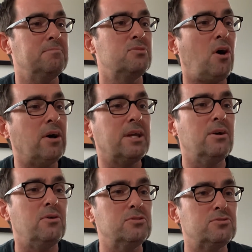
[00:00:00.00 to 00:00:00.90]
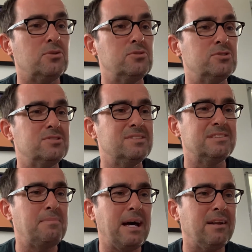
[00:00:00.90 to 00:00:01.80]
Talking Old Soldiers is
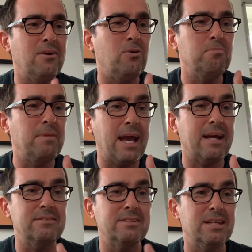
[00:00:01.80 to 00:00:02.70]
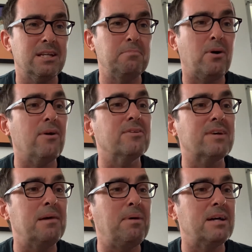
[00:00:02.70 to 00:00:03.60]
about an old man sitting in a bar. This
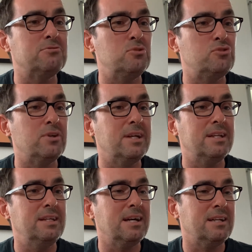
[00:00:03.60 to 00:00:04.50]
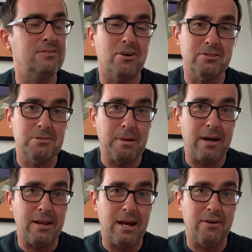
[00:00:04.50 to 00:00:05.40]
guy buys him a drink, and he kind of talks
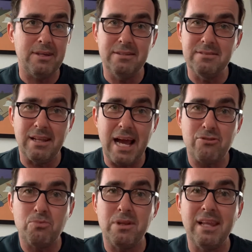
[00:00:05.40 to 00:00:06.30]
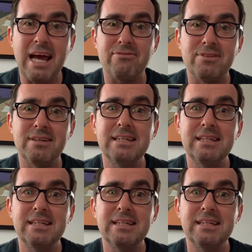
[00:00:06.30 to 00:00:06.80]
about how he's the last one left.